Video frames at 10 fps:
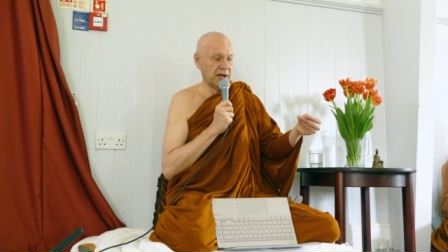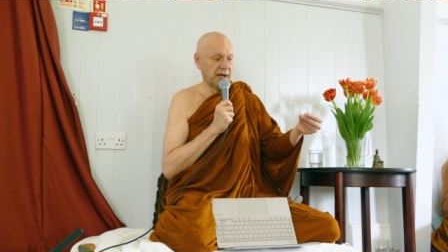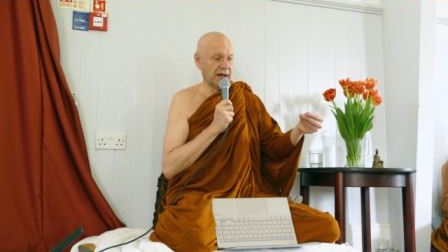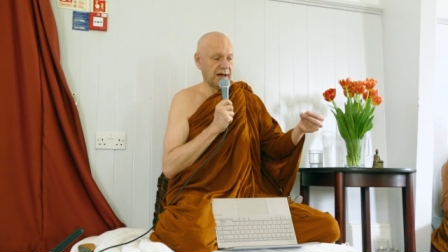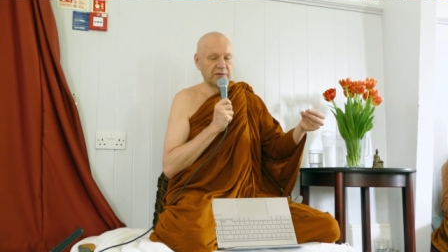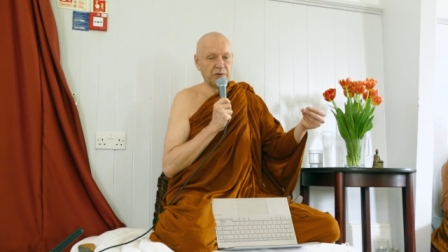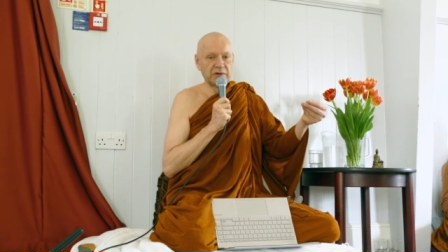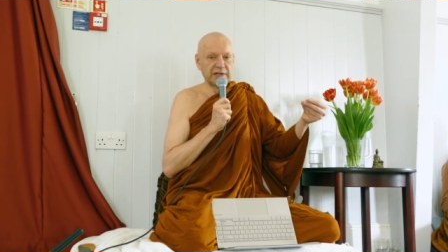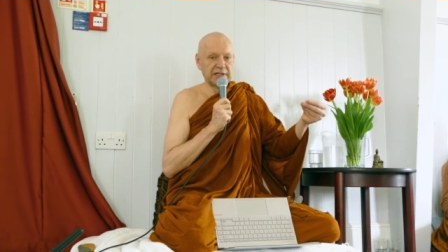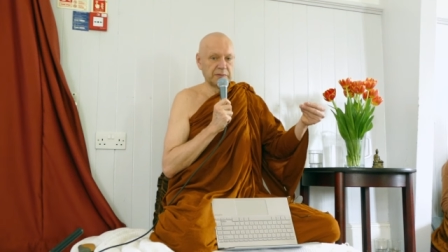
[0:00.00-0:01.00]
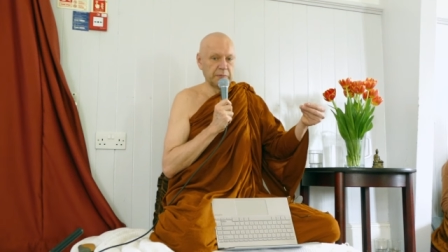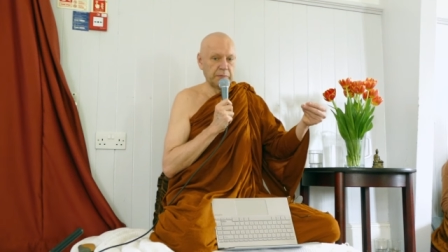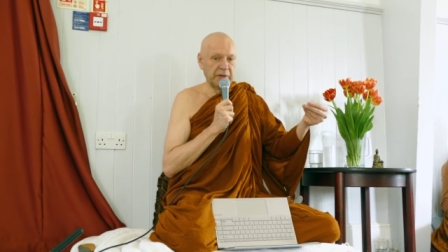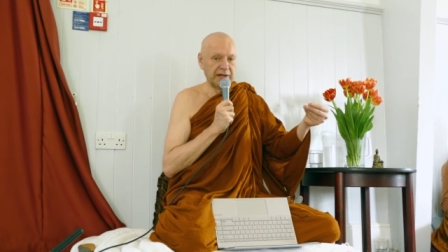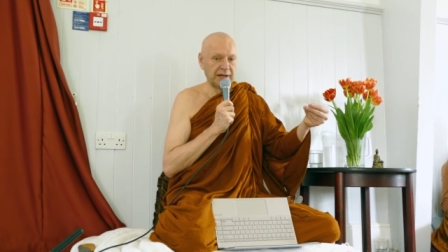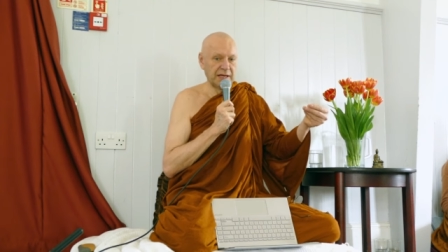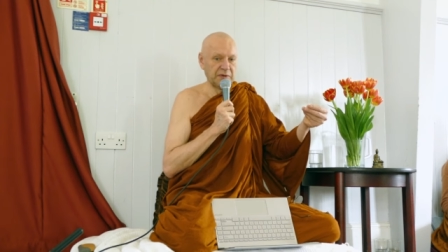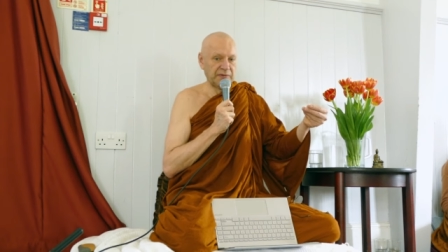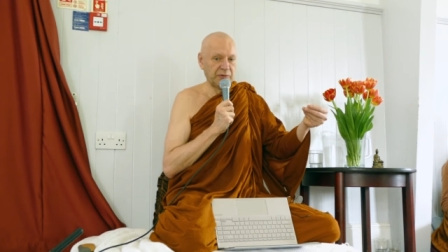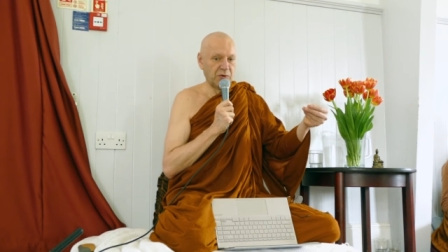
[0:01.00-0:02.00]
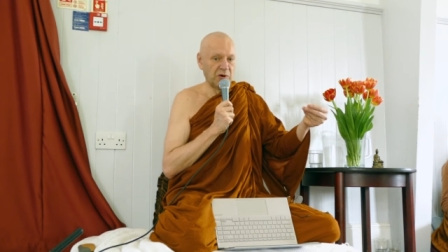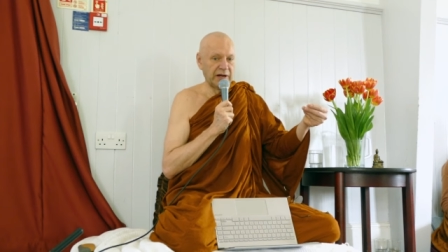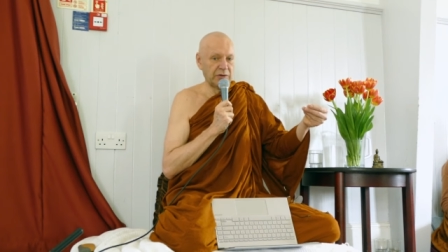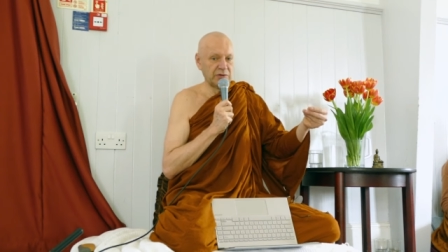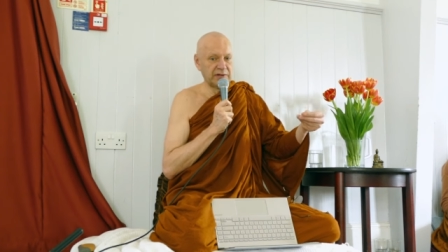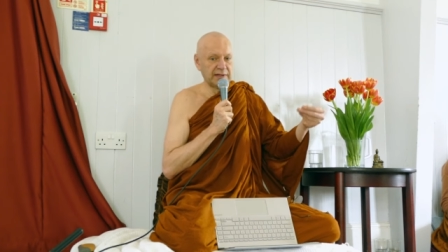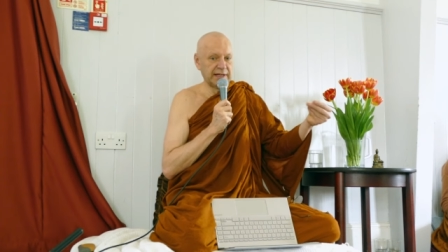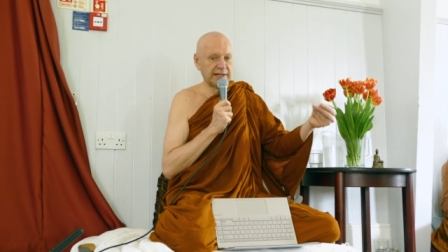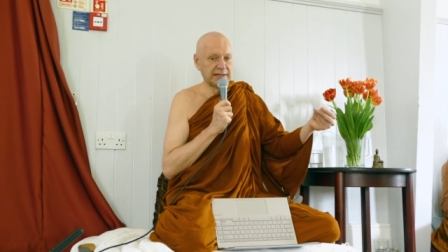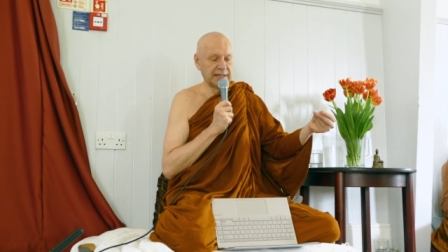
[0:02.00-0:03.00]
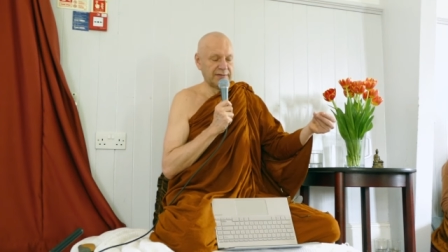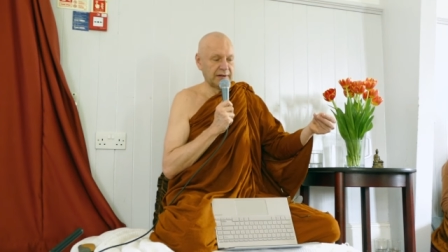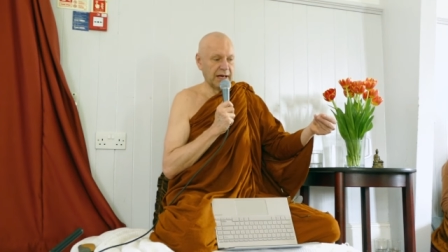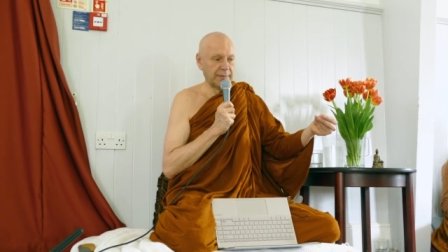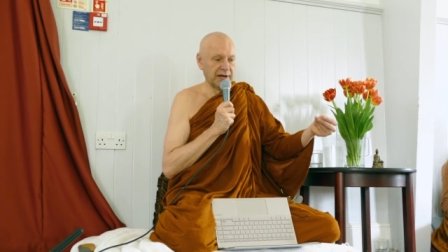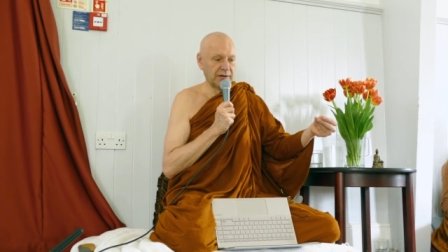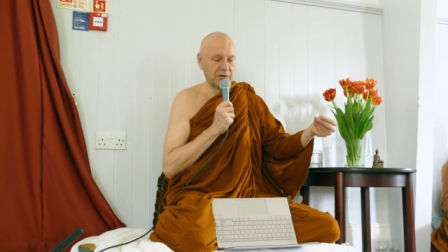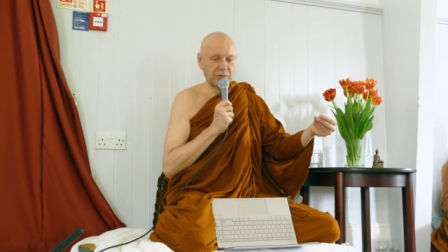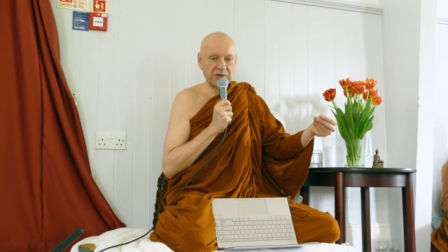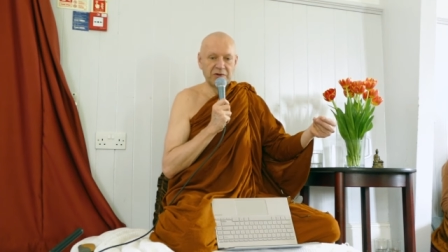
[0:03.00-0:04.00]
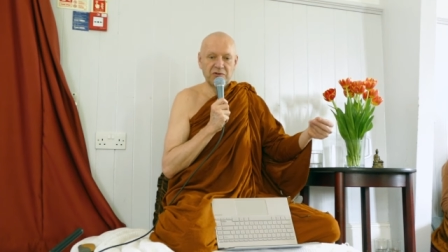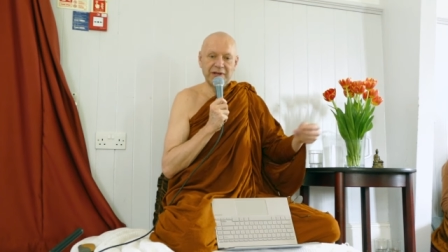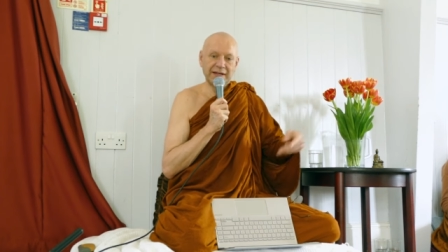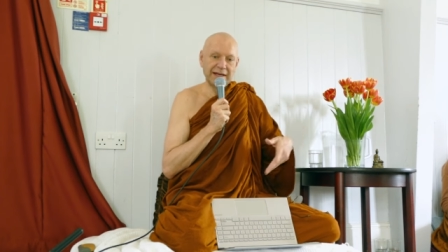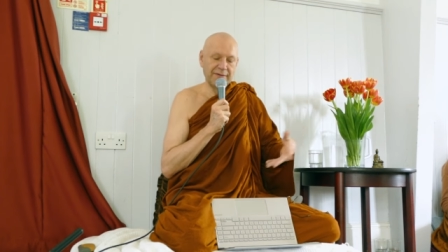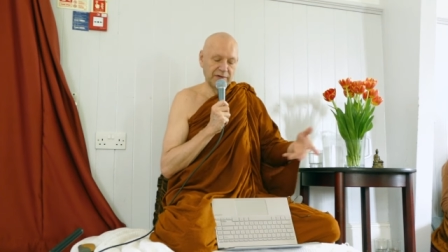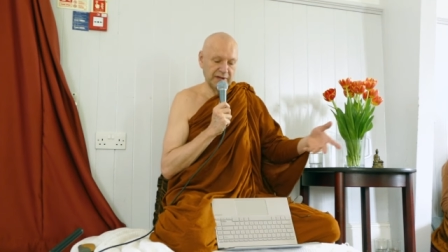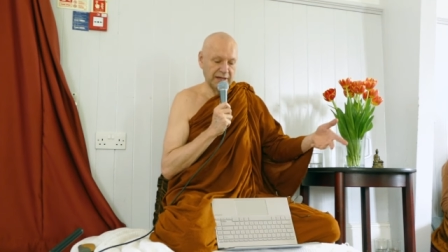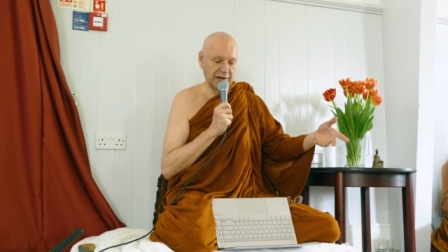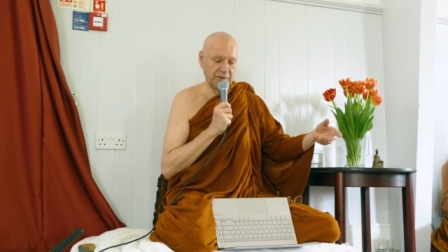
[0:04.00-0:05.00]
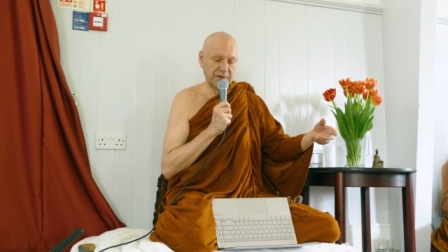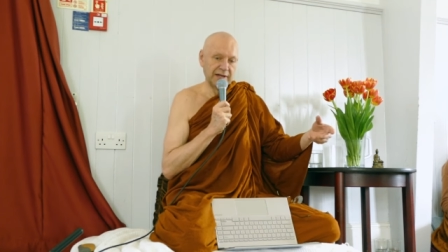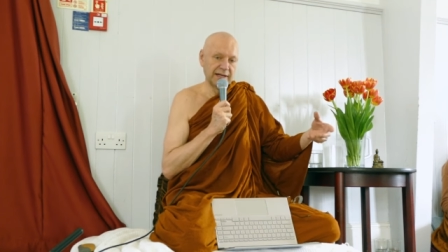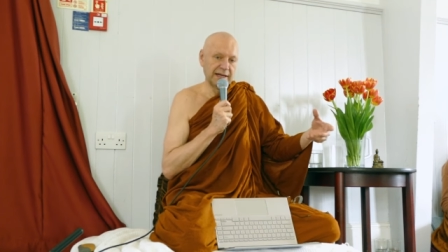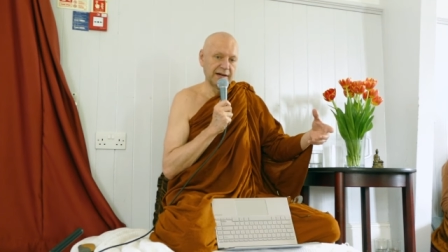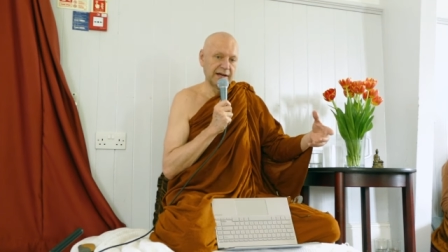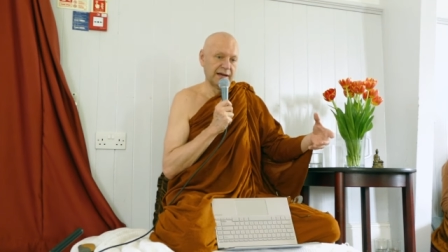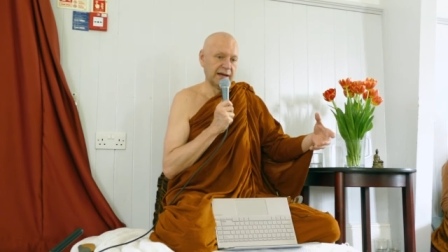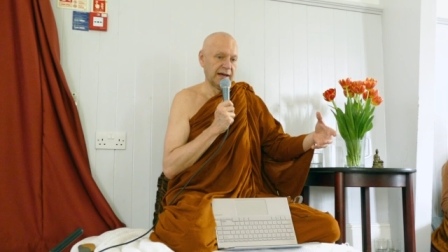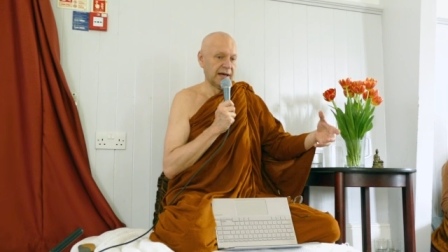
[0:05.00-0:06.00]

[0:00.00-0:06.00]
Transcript: I've taught this many times before. I usually teach this every time I do a retreat. I haven't included it here.